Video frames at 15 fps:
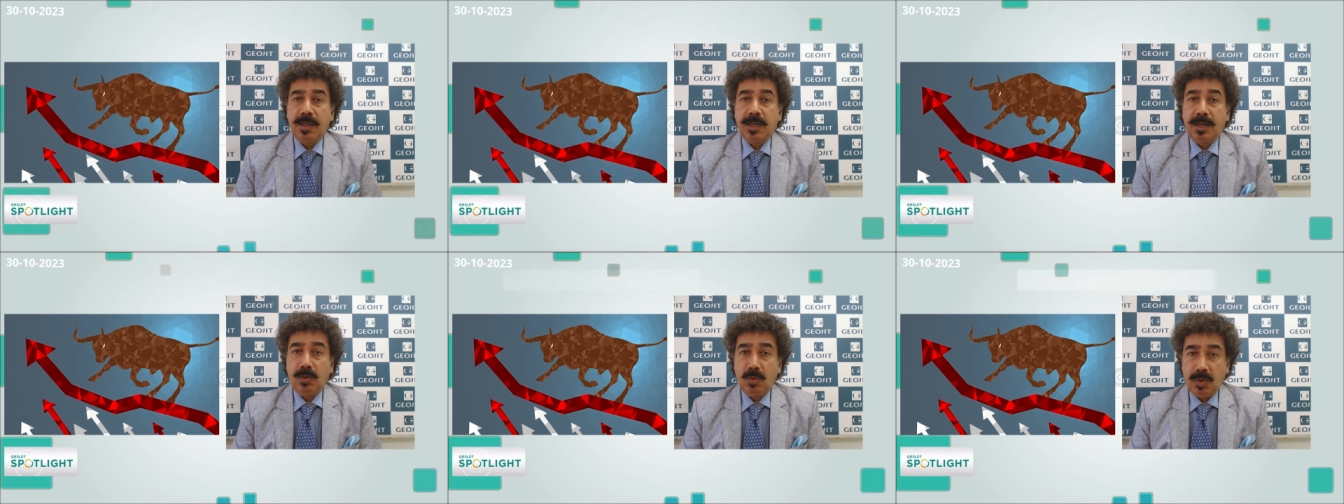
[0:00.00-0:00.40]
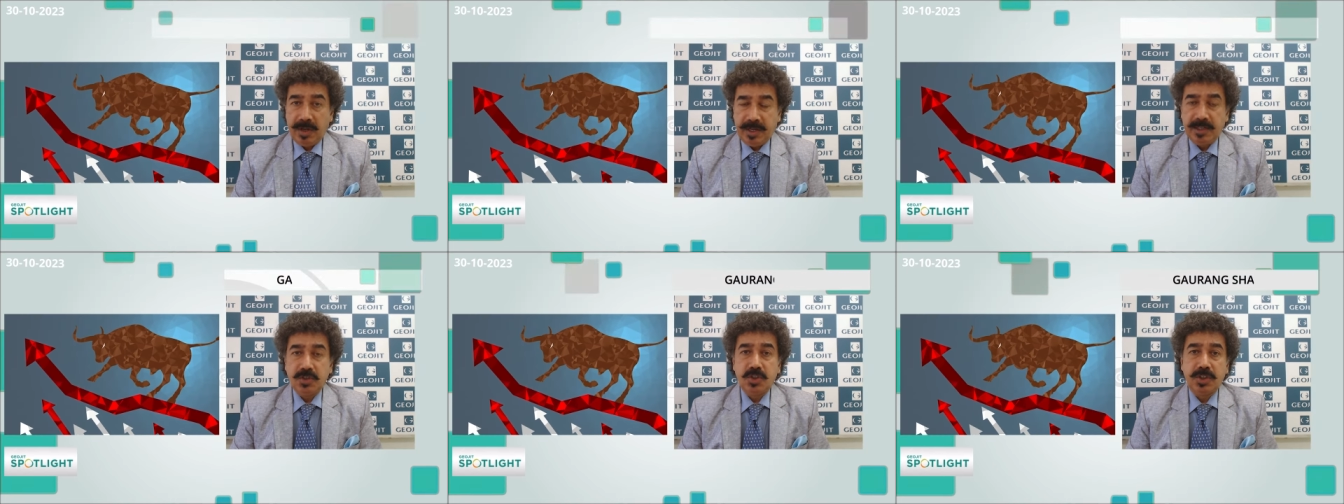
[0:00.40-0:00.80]
lower
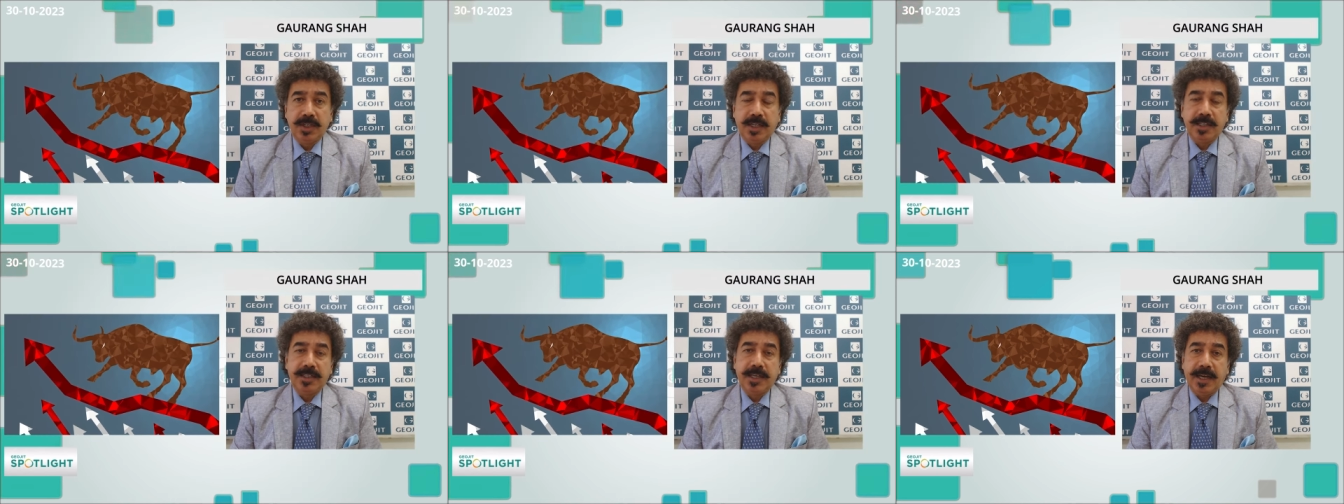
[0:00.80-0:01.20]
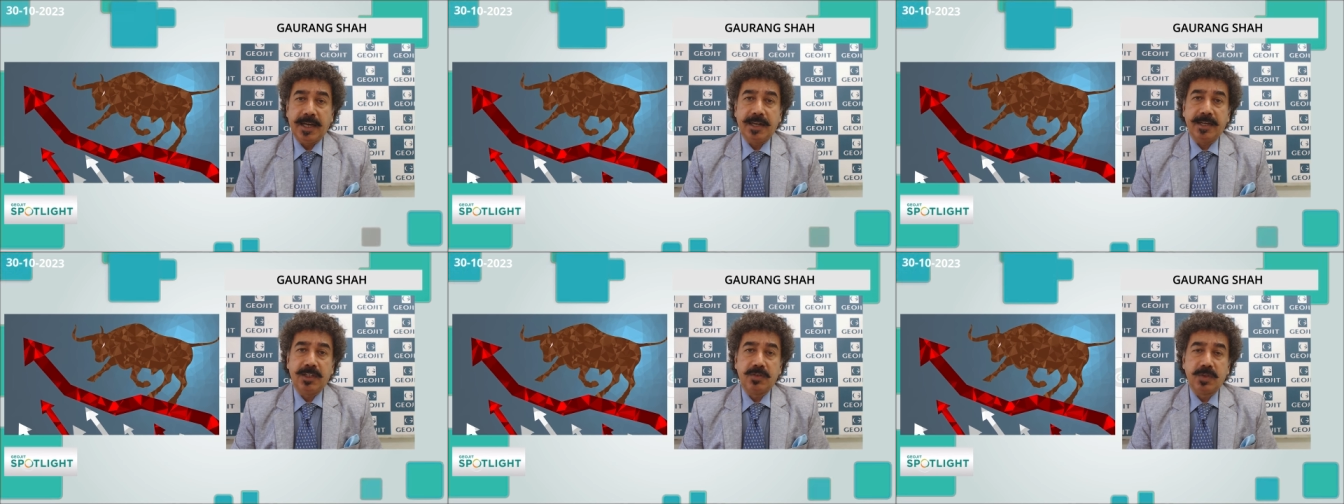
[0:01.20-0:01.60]
range, and the higher
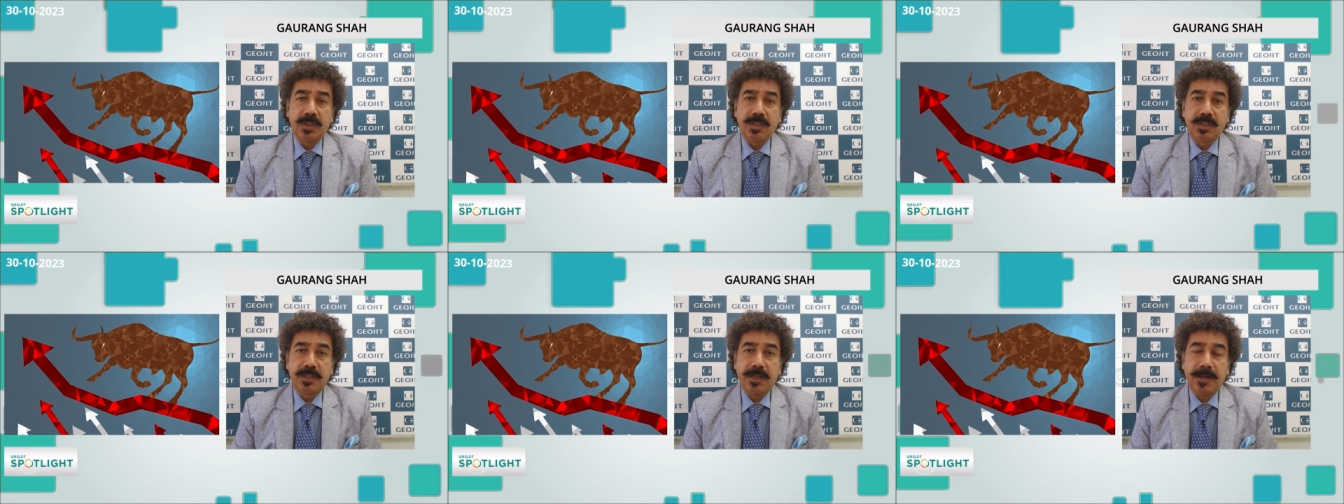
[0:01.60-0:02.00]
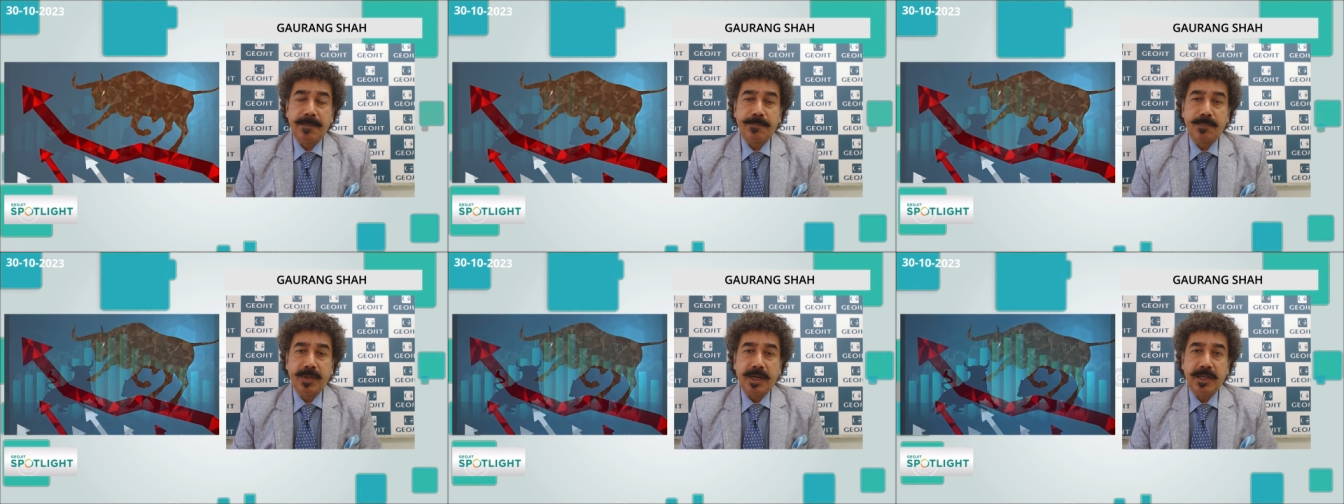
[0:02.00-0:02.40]
range was
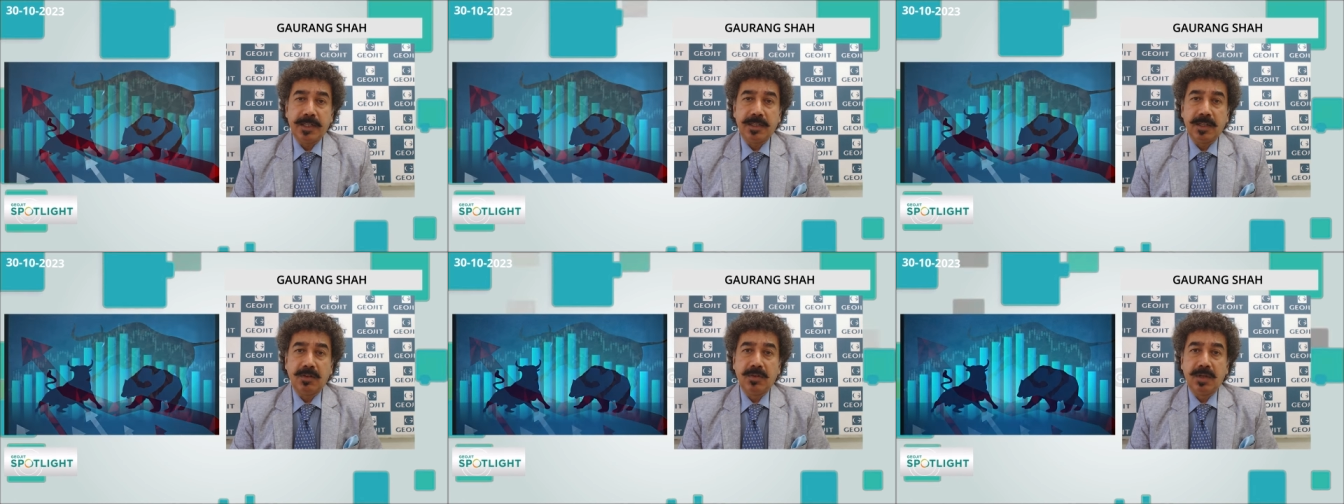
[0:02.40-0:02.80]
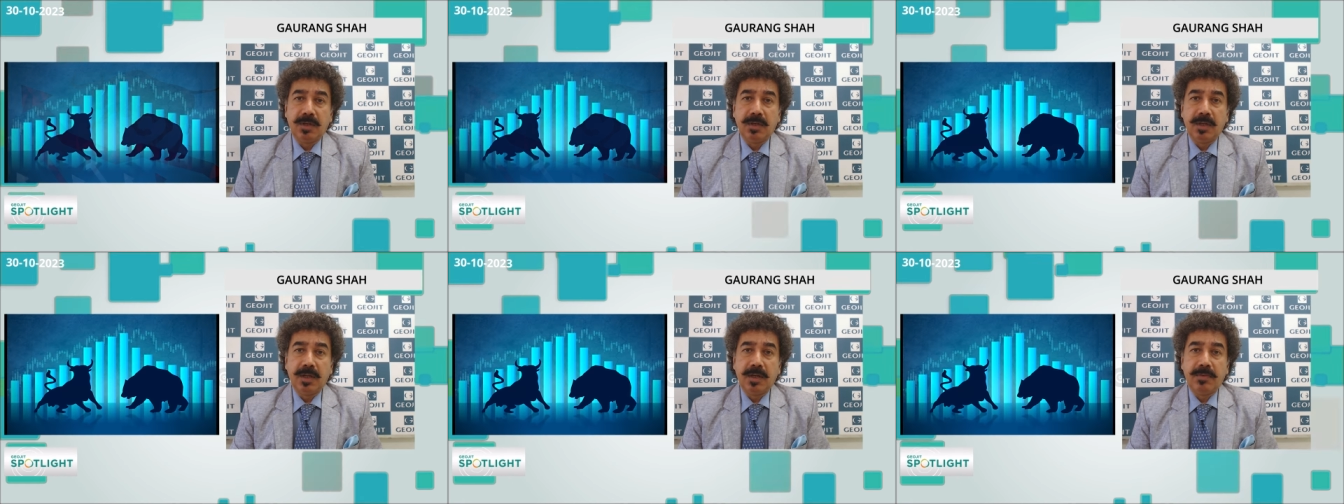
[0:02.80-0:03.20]

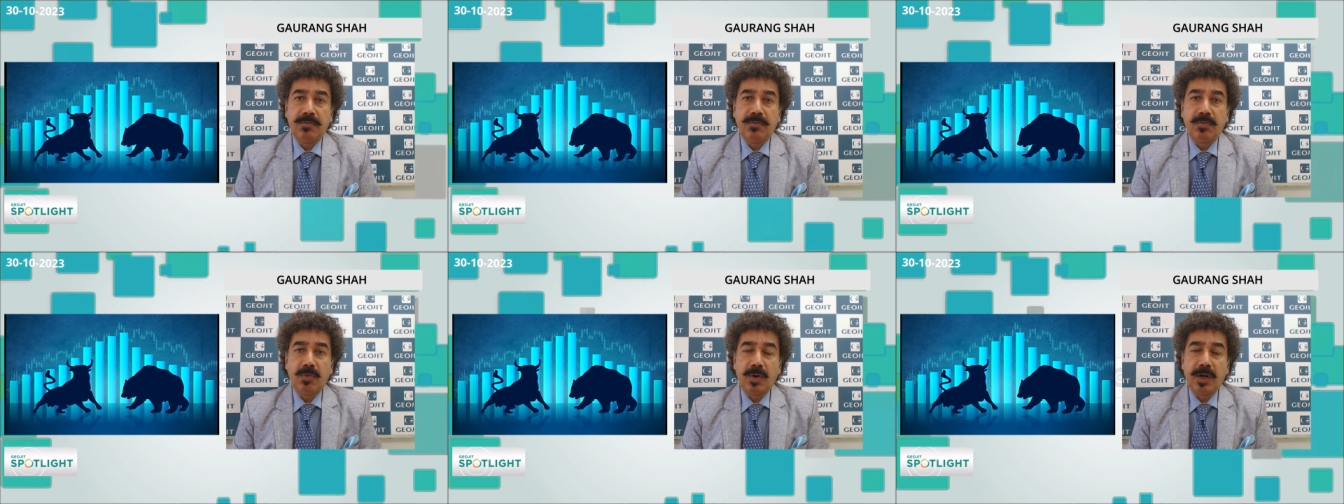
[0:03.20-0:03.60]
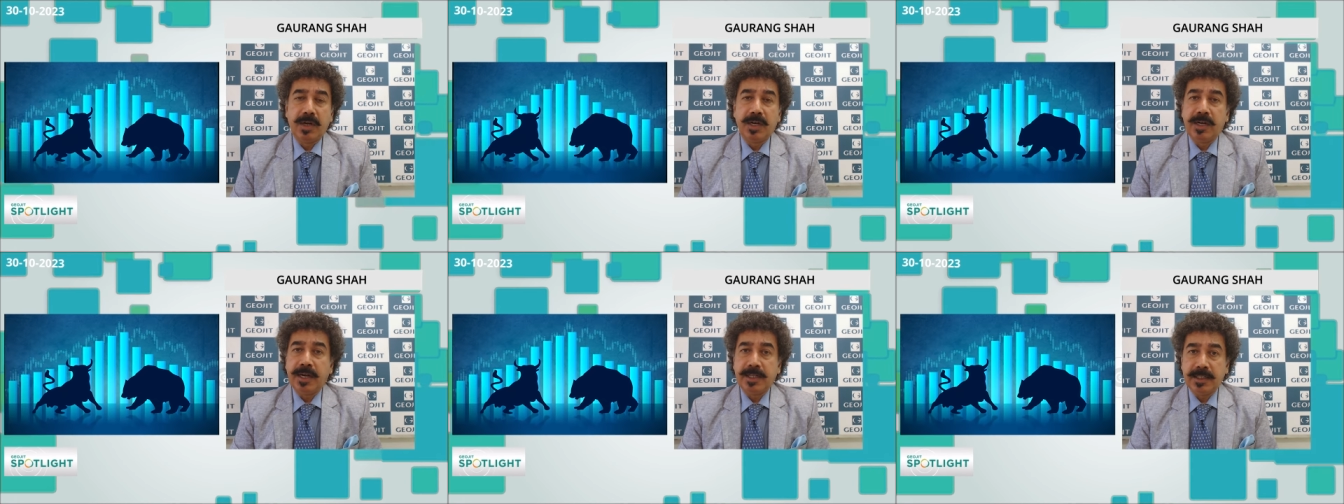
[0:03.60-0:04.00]

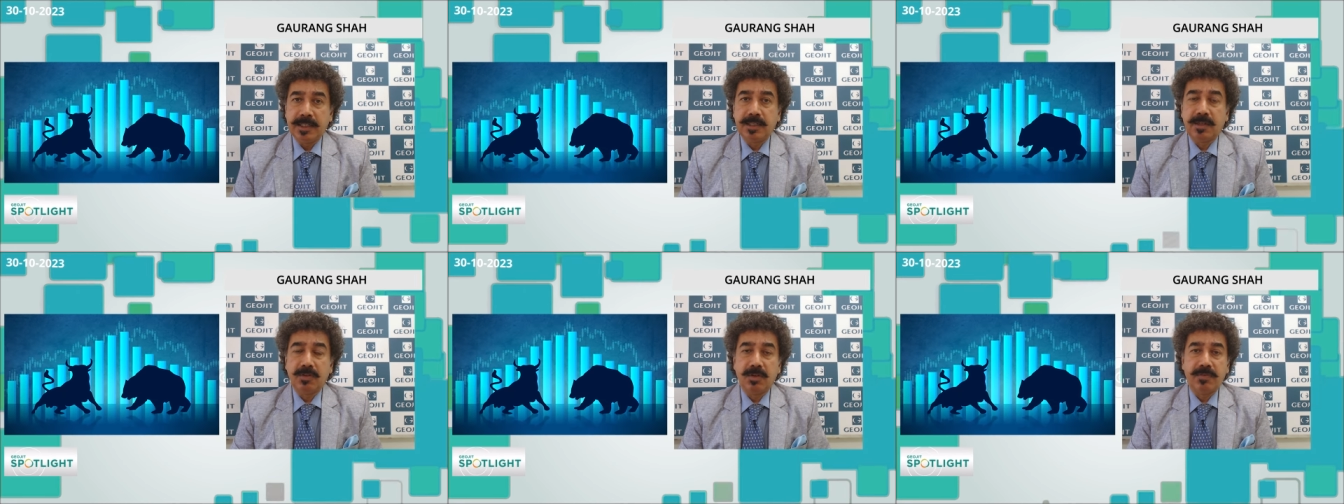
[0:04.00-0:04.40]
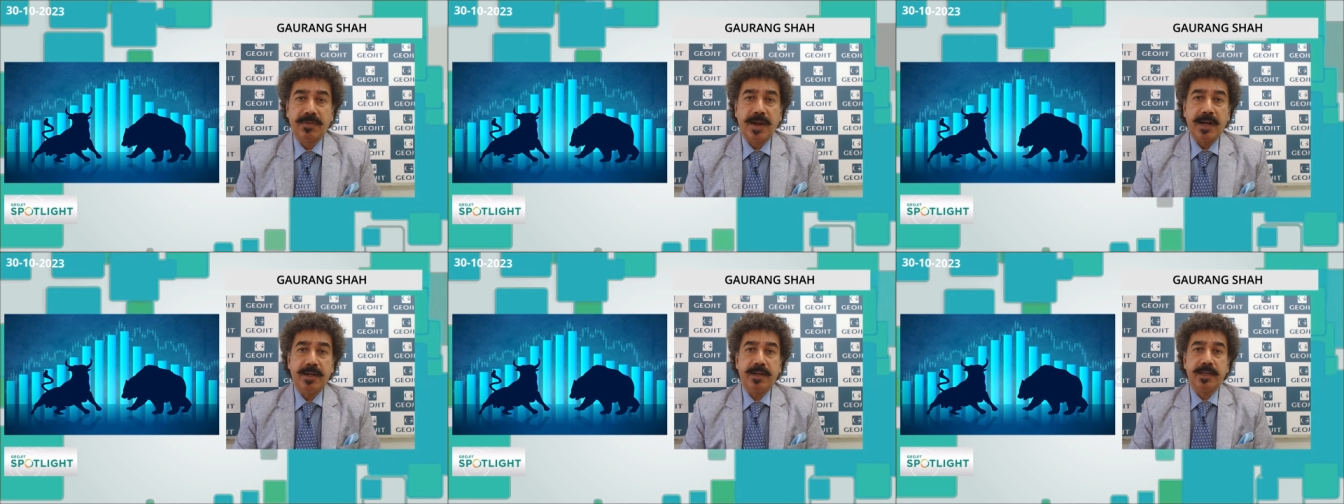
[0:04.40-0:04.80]
19,400,
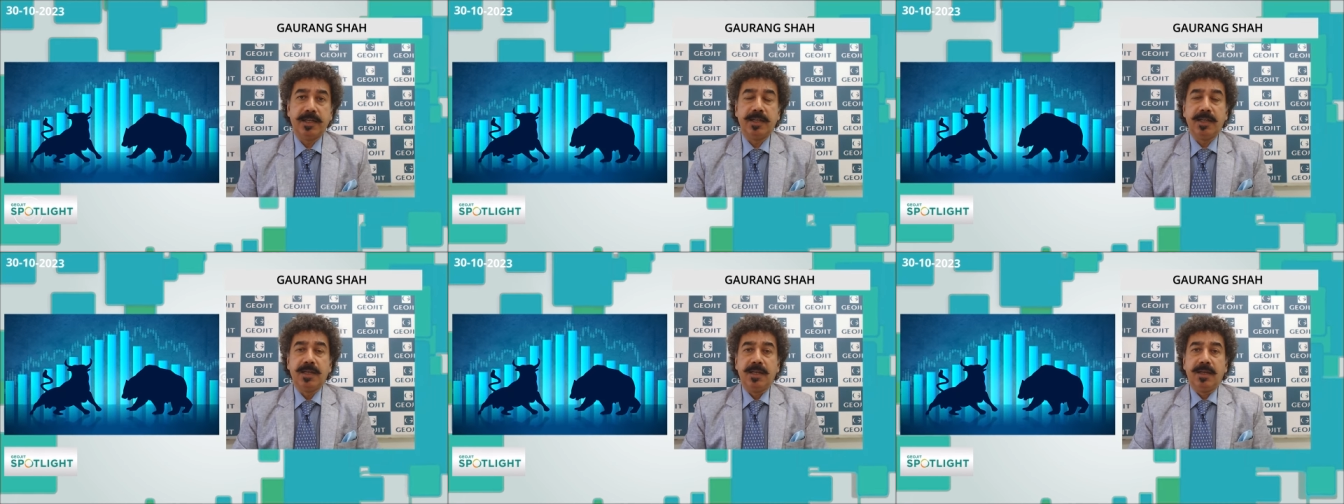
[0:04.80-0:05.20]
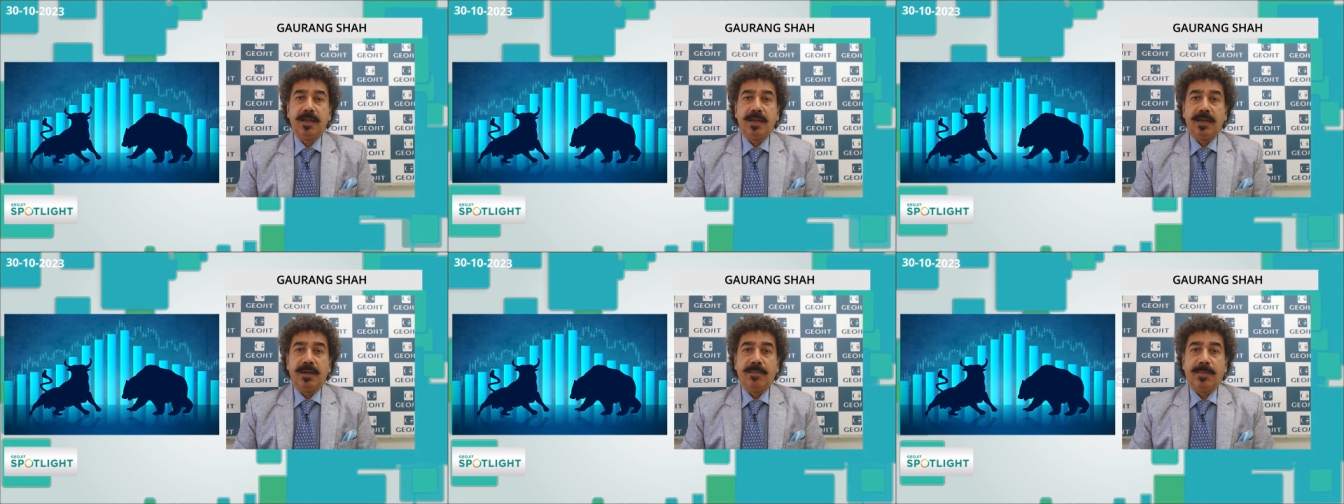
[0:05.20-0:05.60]
19,500.
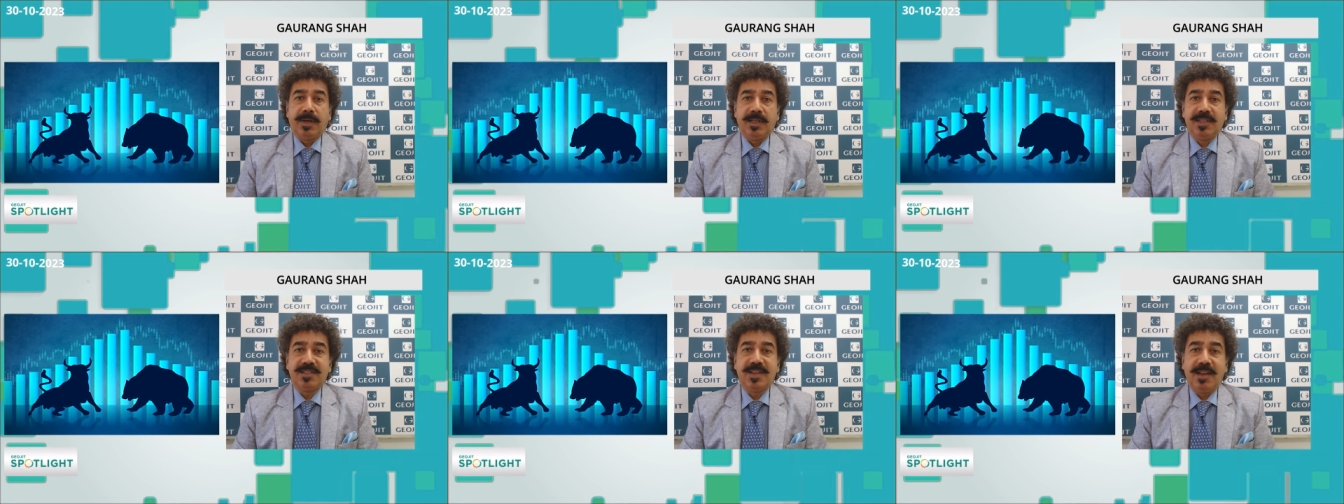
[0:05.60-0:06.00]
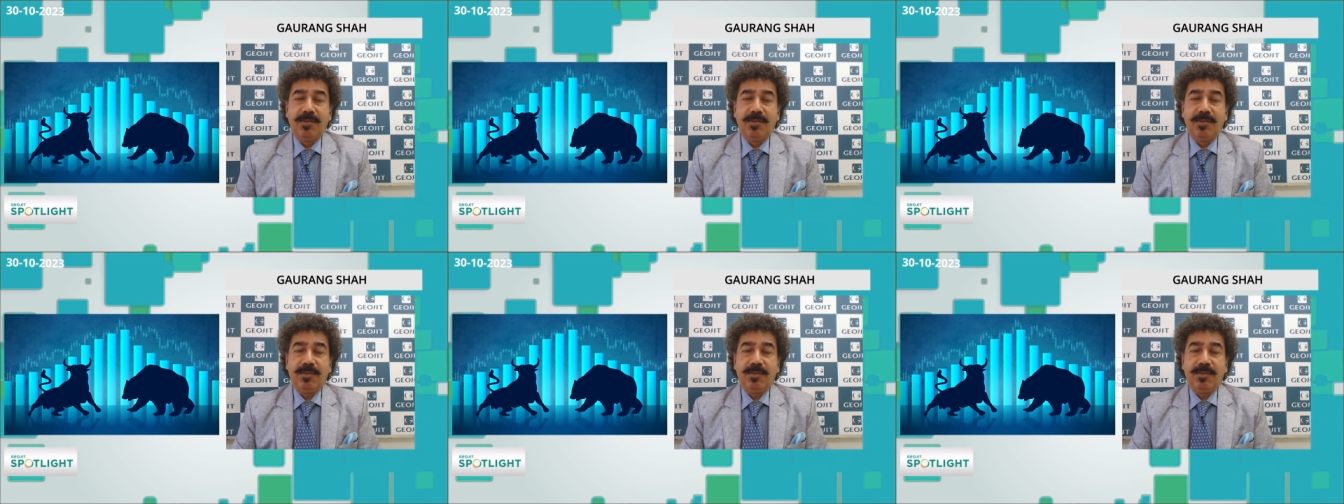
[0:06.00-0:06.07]
But this level